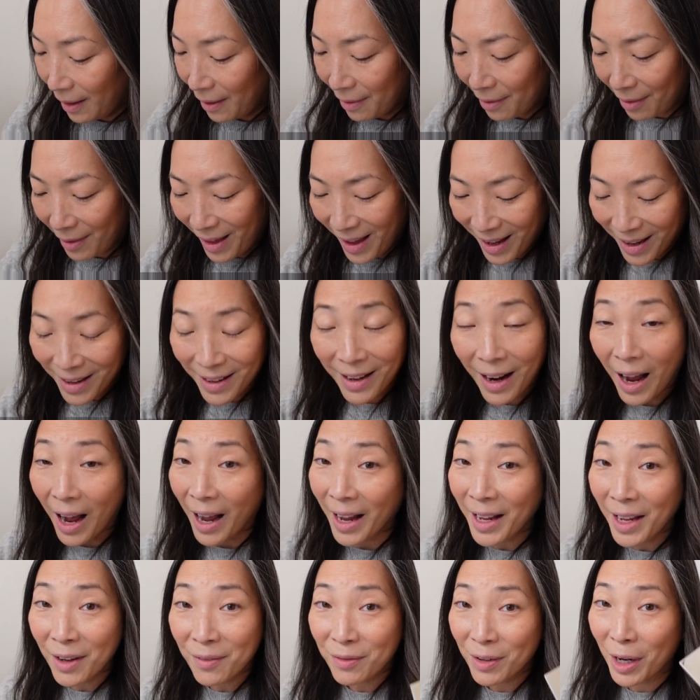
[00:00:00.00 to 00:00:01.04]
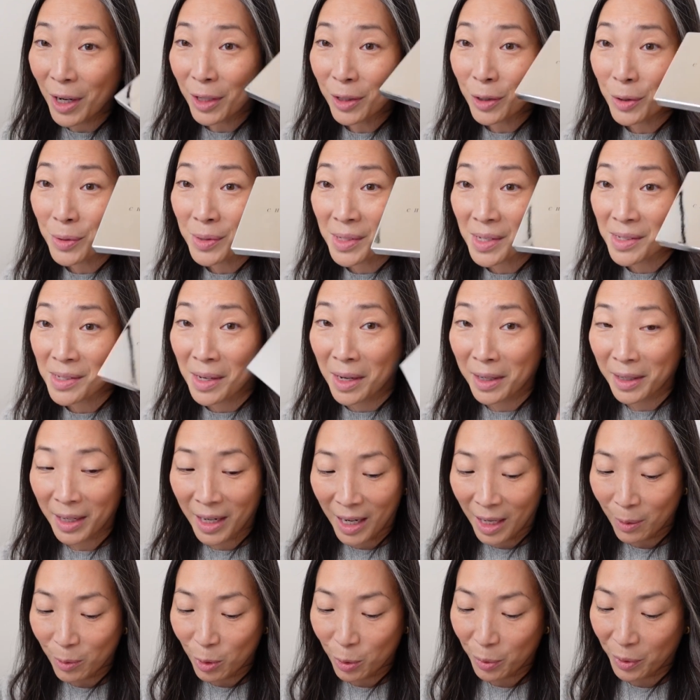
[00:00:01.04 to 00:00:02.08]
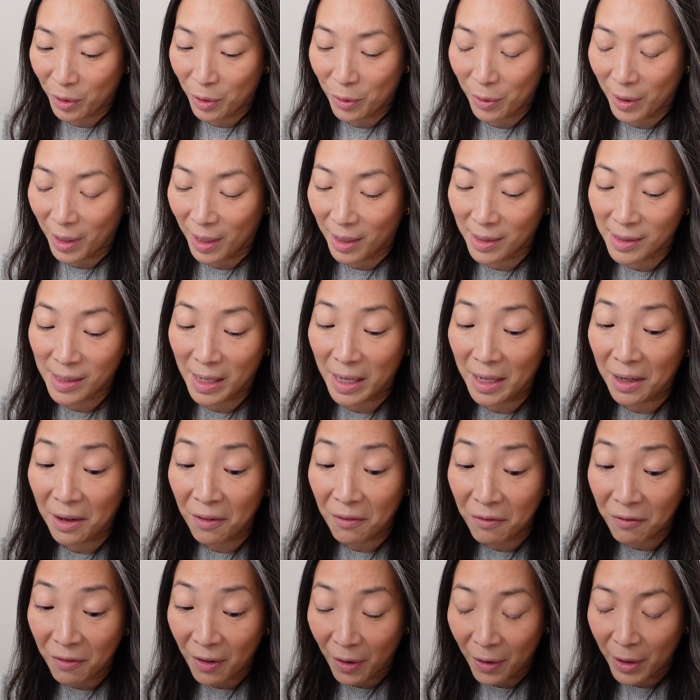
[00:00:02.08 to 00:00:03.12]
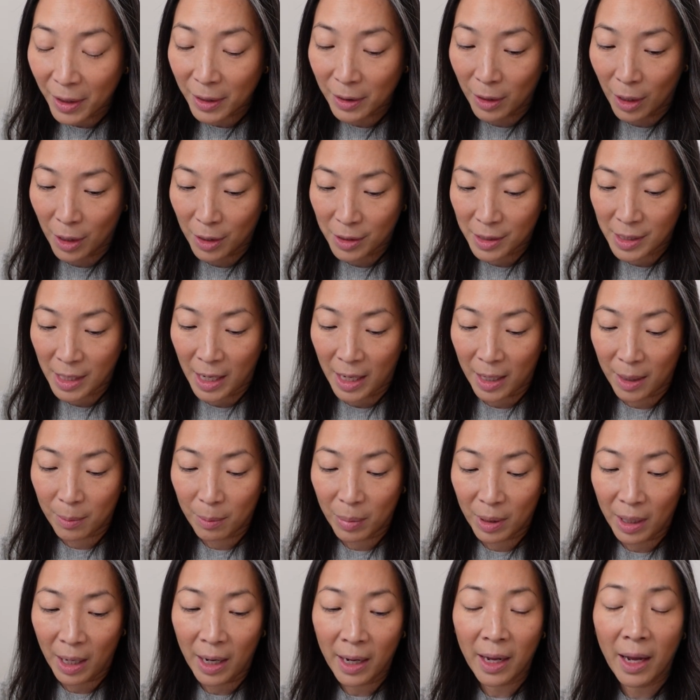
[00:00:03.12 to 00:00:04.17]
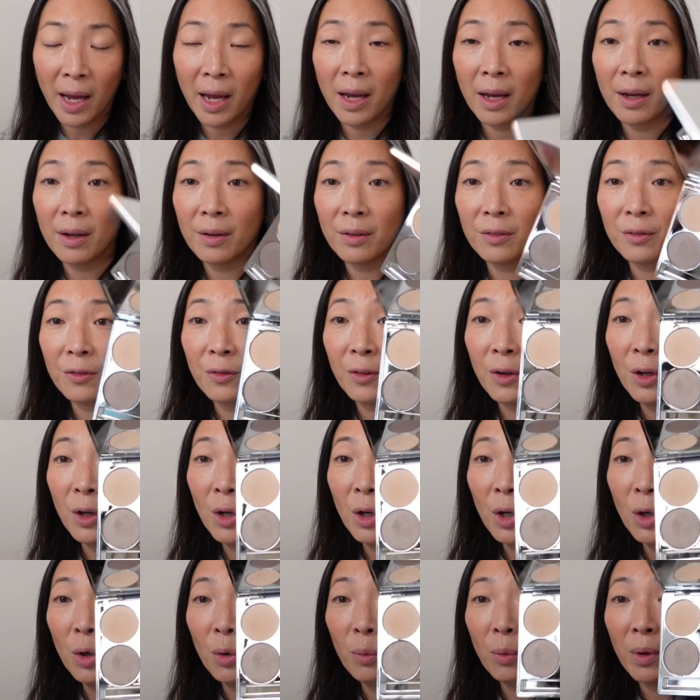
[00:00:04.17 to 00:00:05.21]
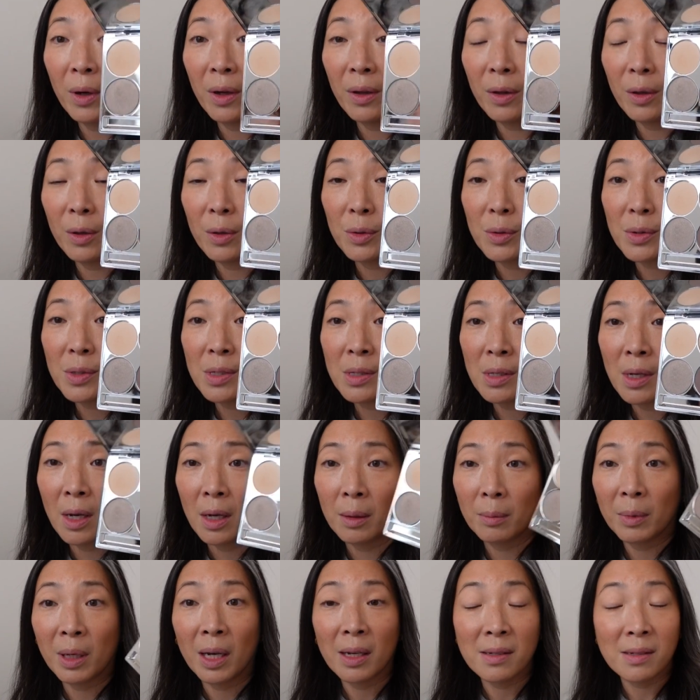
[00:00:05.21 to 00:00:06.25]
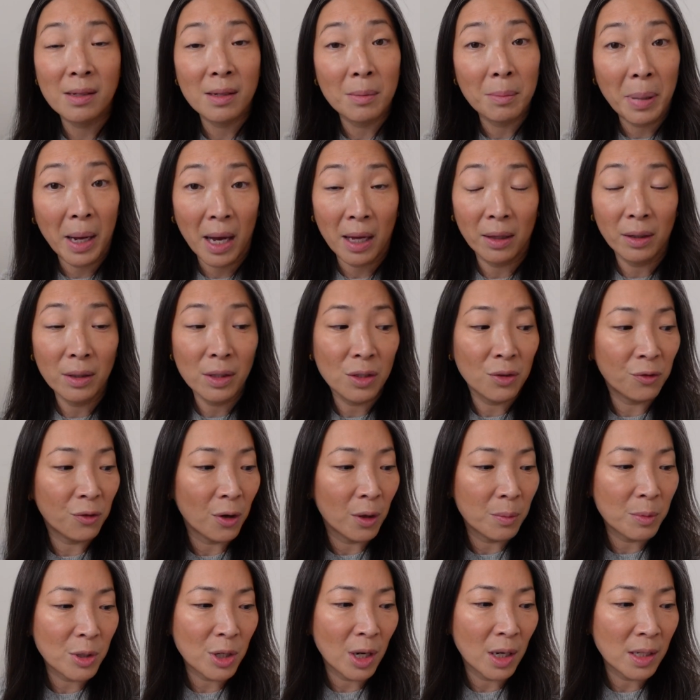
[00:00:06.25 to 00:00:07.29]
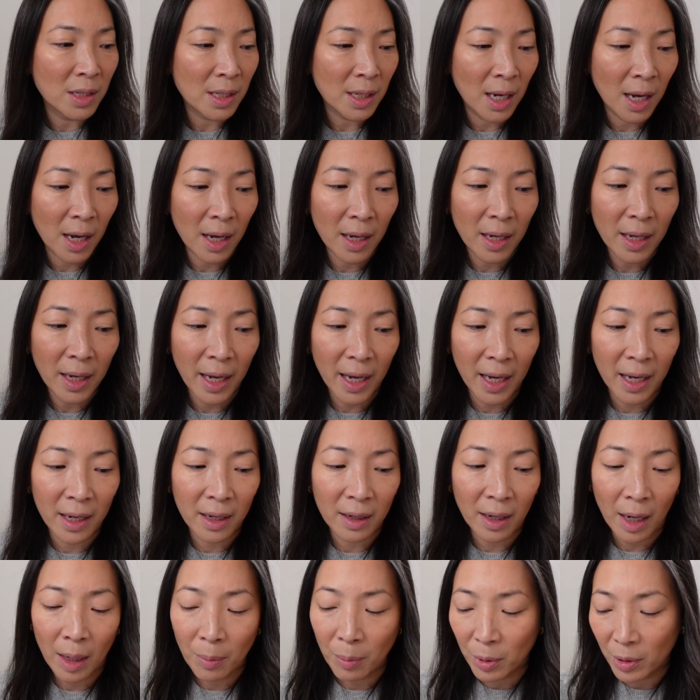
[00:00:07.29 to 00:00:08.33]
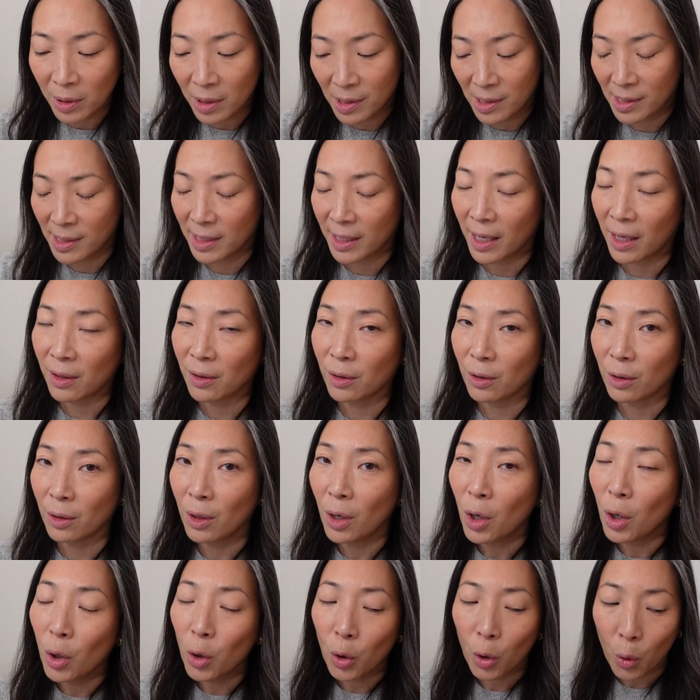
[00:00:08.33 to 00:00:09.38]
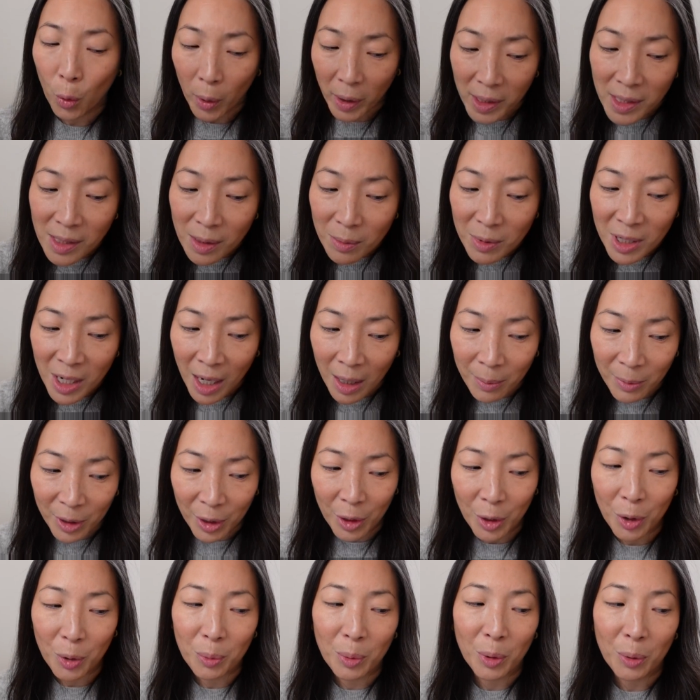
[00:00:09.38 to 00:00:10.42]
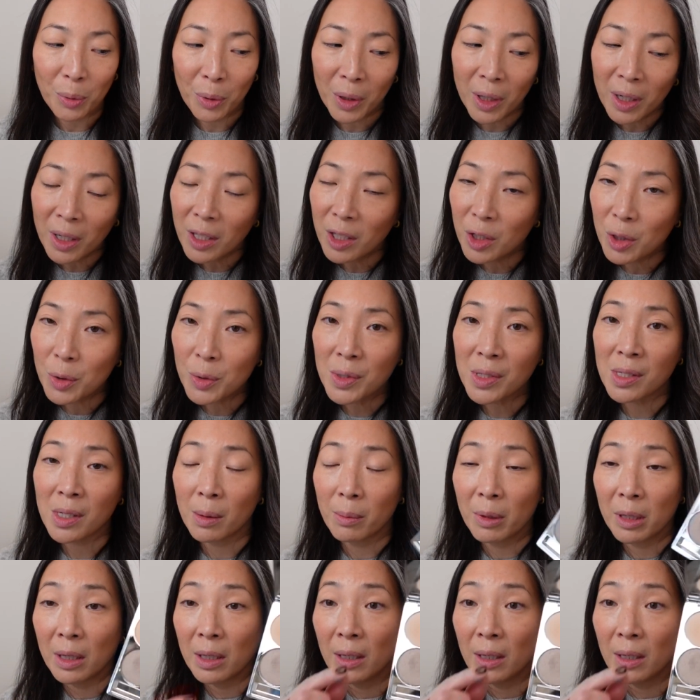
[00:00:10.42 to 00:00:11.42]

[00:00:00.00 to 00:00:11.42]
And then I have not used this on camera with you guys in a very long time, but I have one of those um, custom palettes from Chantecaille, and I put this together quite some time ago, but we're going to use some of